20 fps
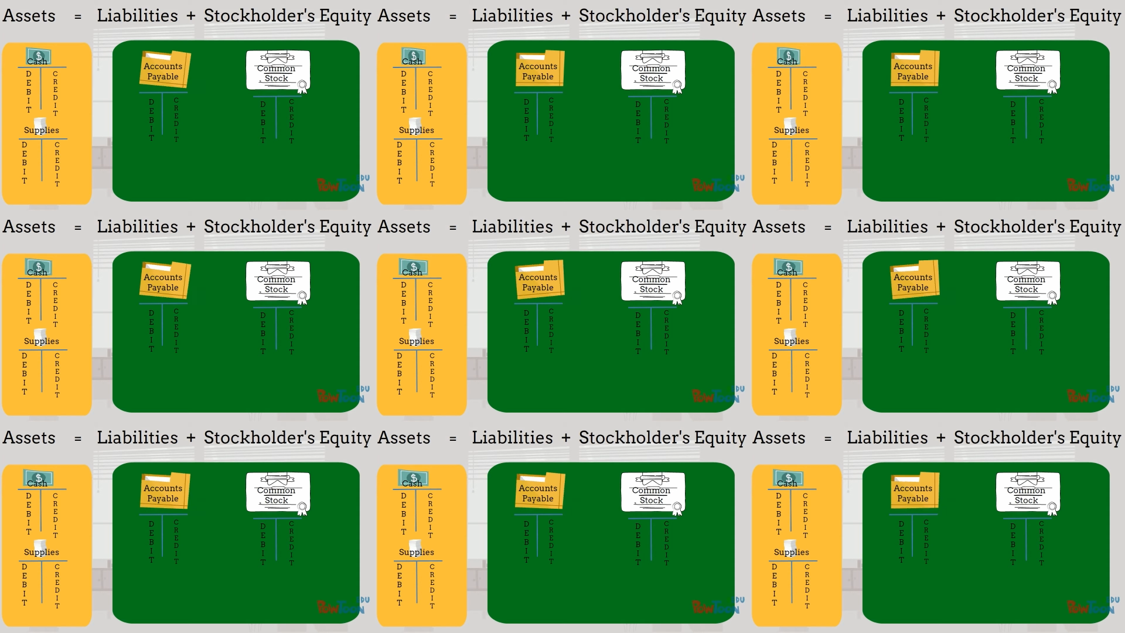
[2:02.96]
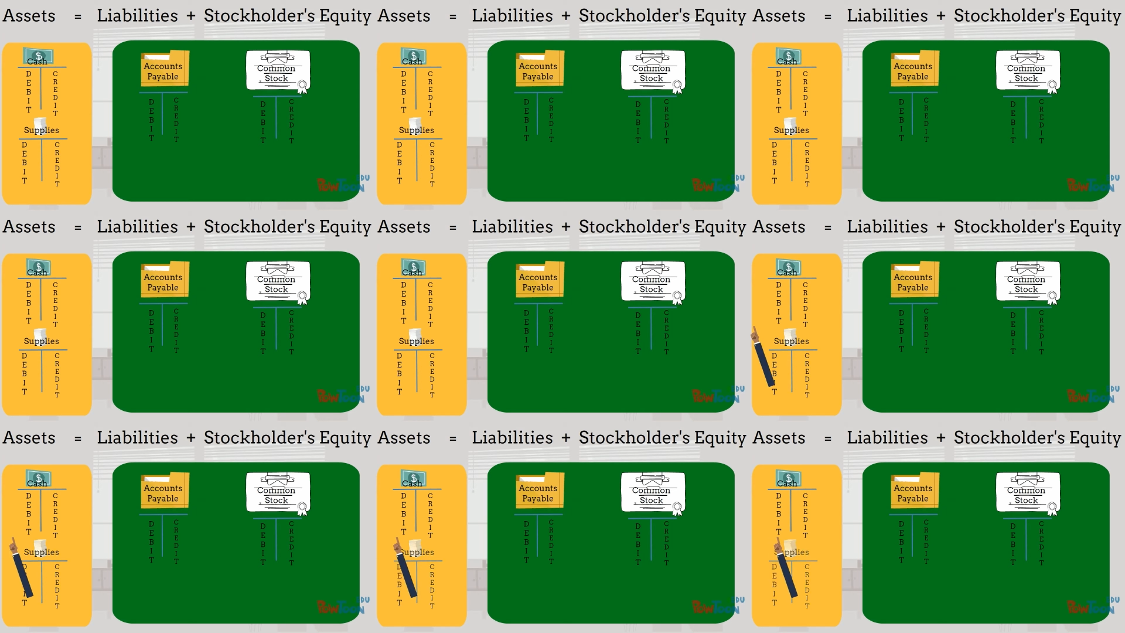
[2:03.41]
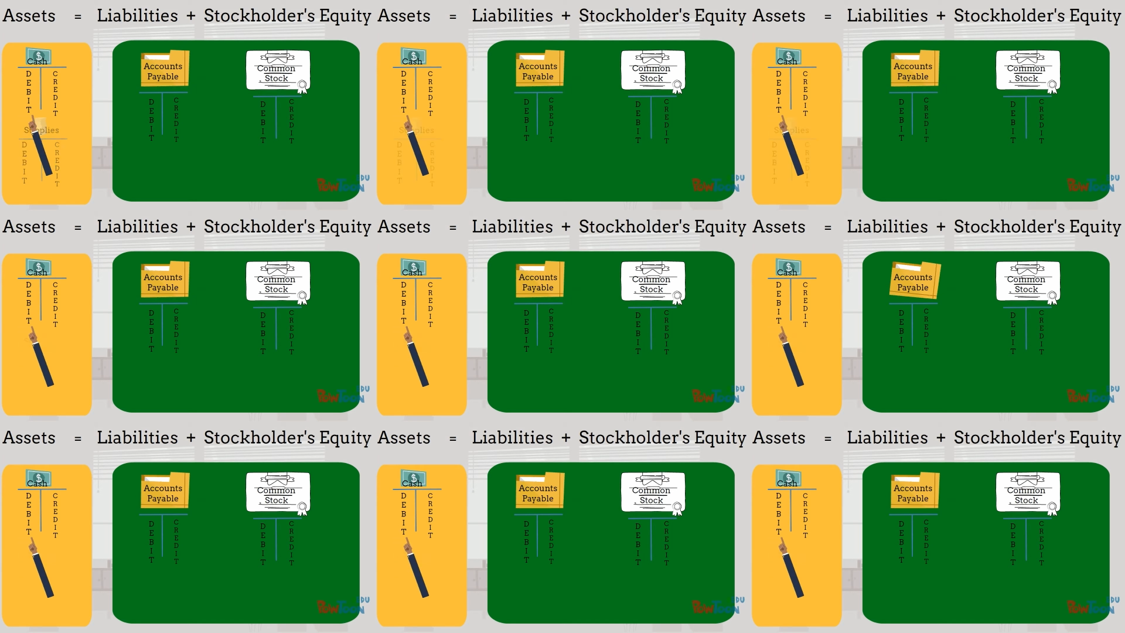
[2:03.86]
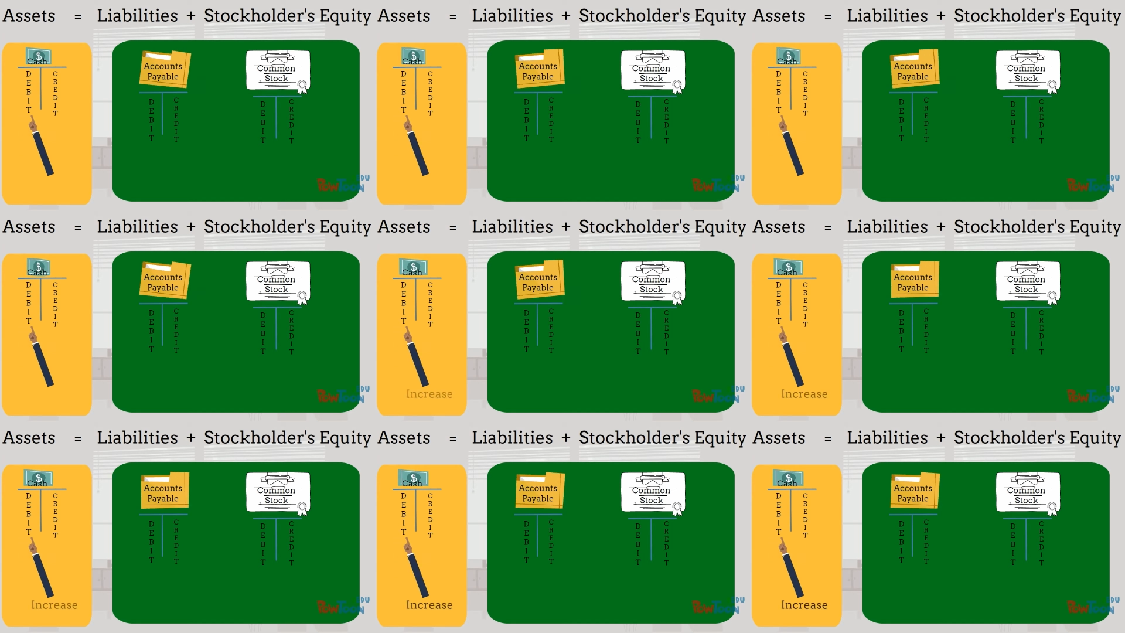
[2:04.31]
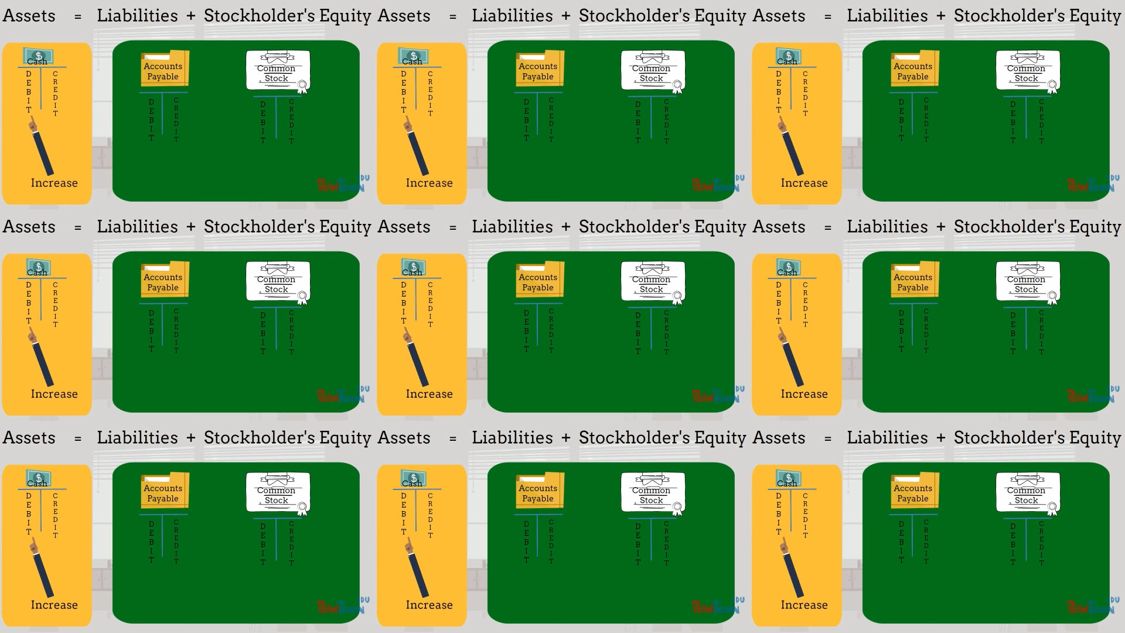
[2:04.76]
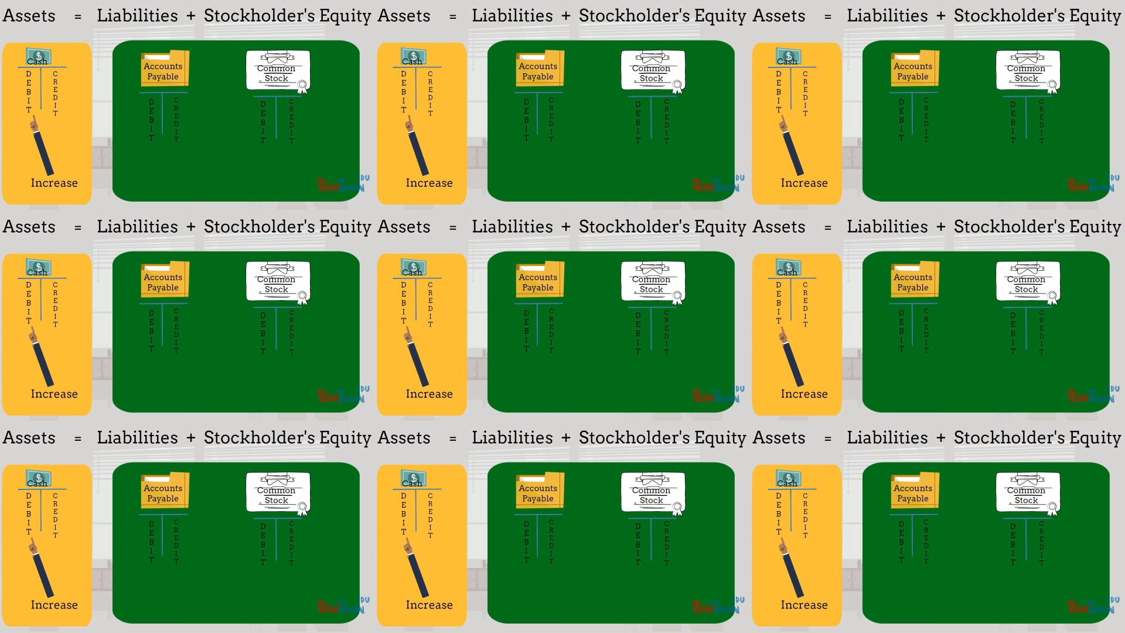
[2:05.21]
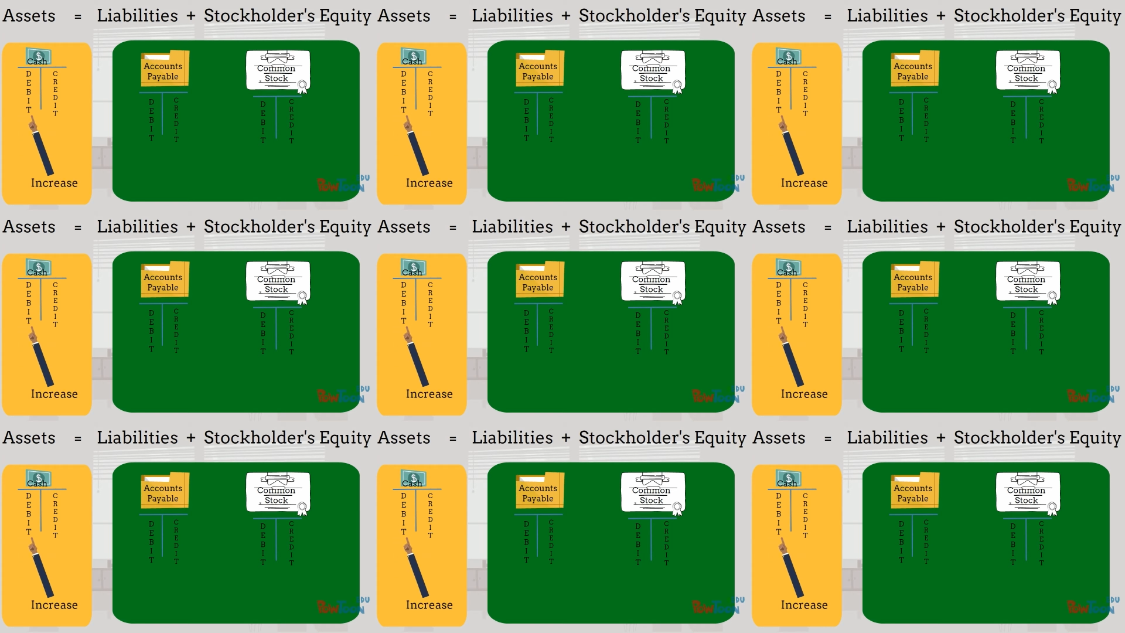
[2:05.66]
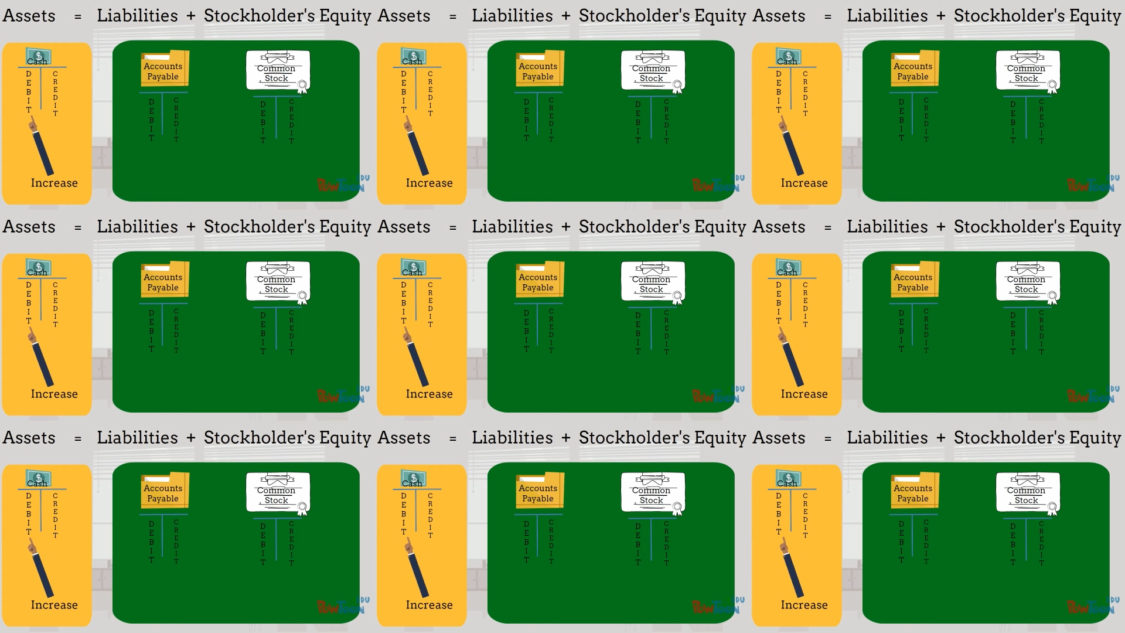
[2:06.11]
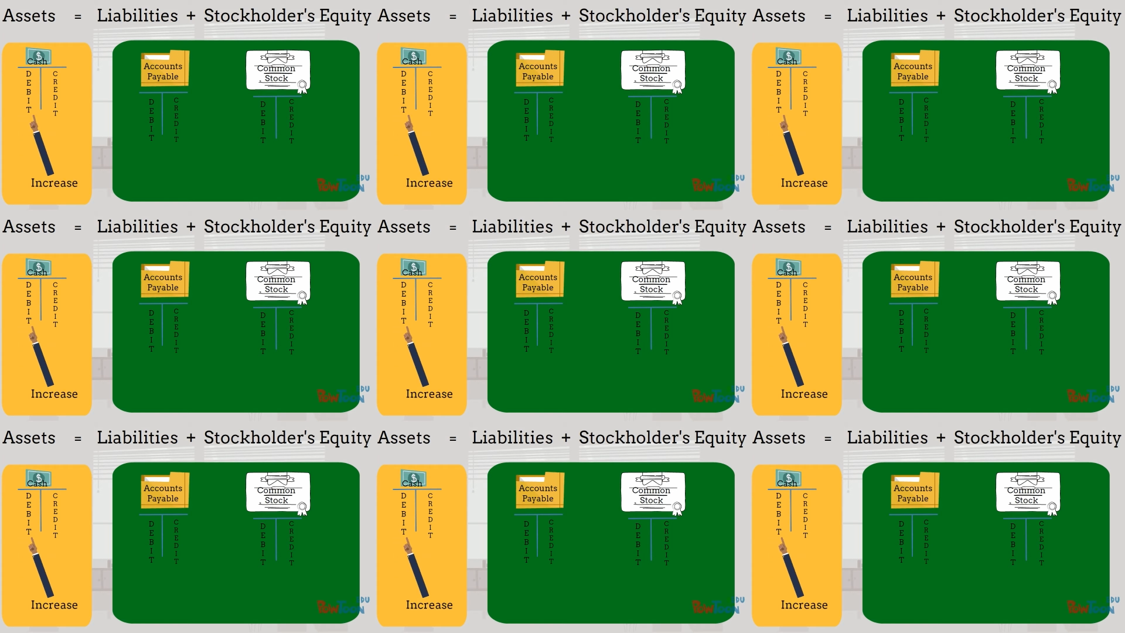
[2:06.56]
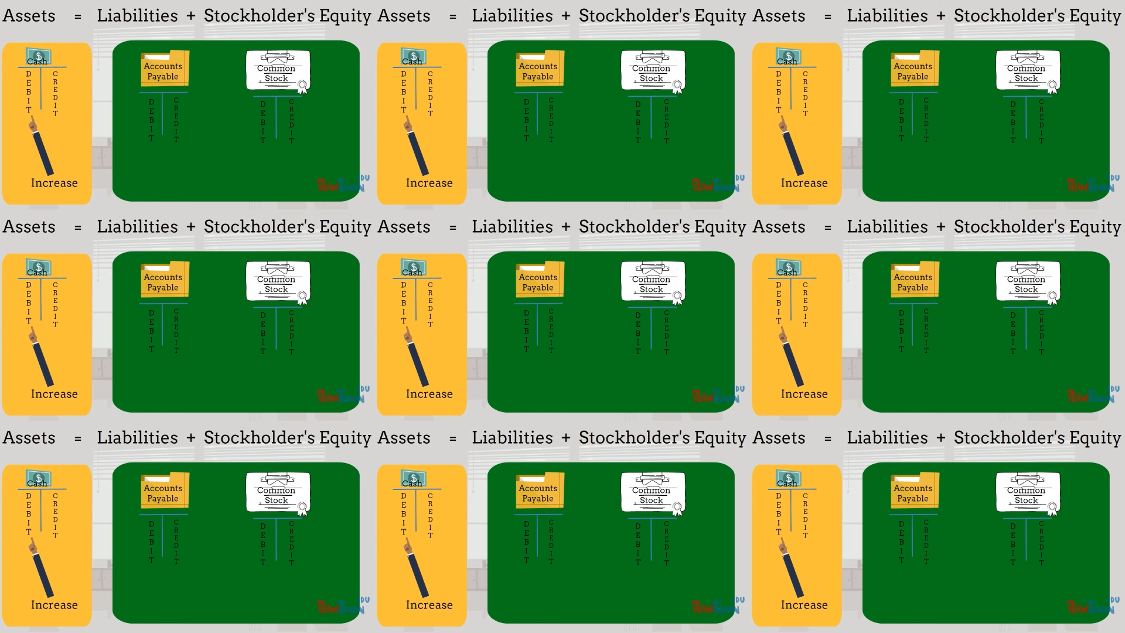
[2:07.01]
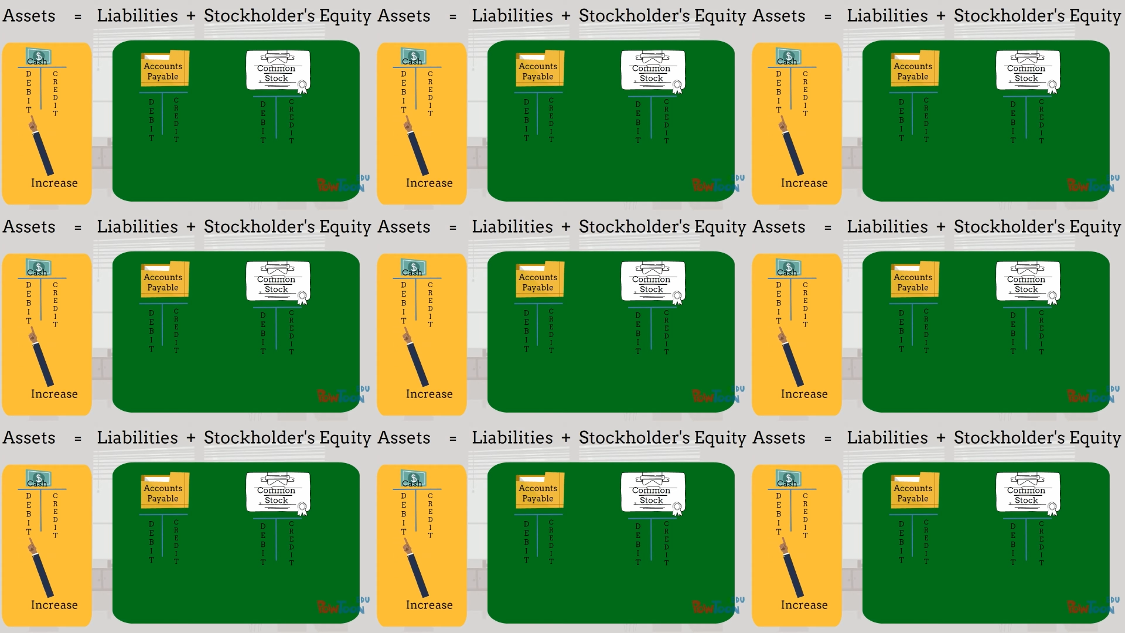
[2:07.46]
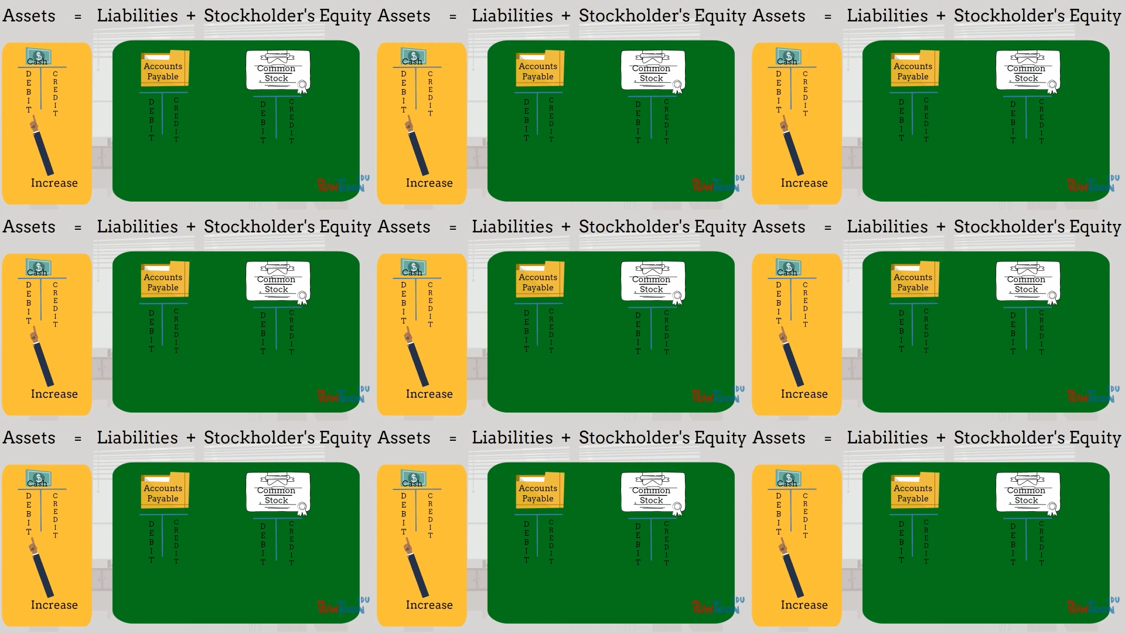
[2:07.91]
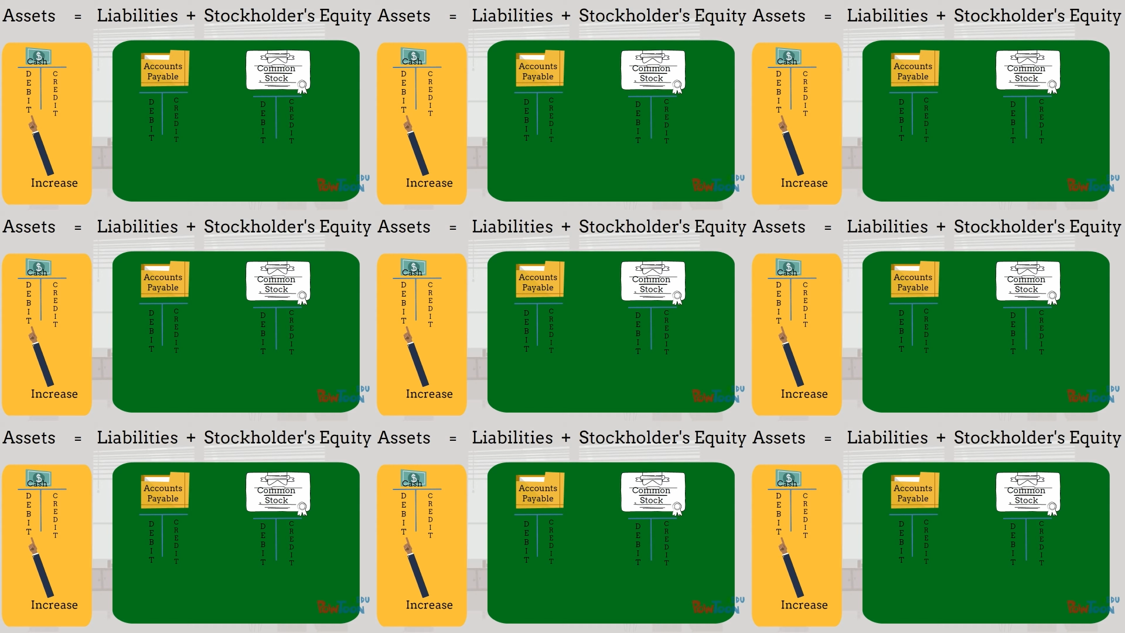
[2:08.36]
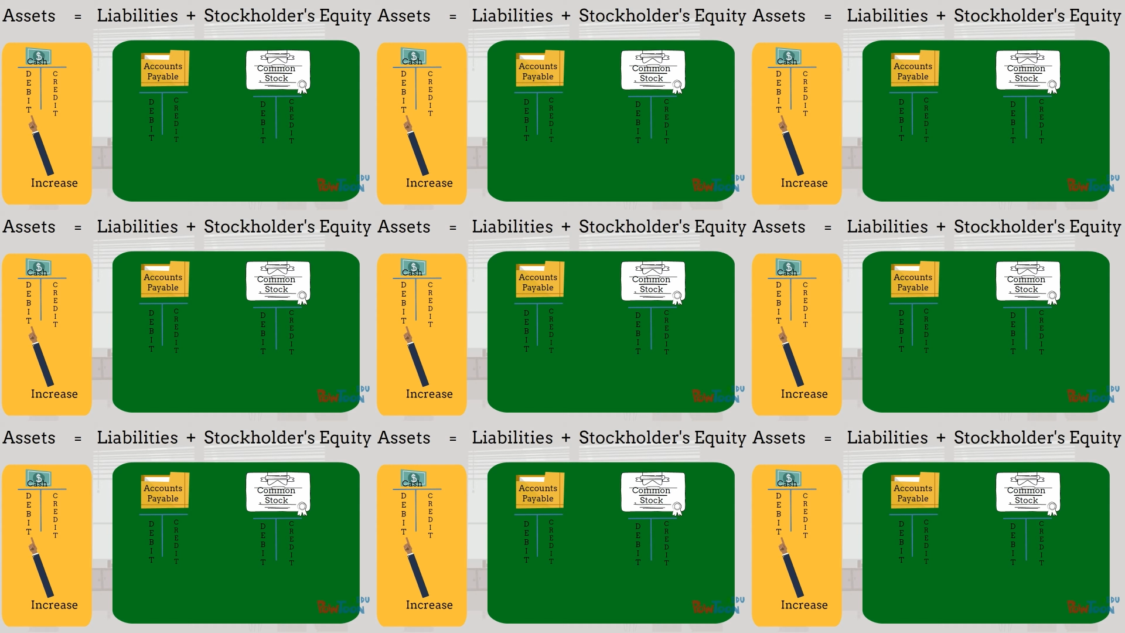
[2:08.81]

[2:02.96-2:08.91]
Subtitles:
Nobody's mouth can be seen.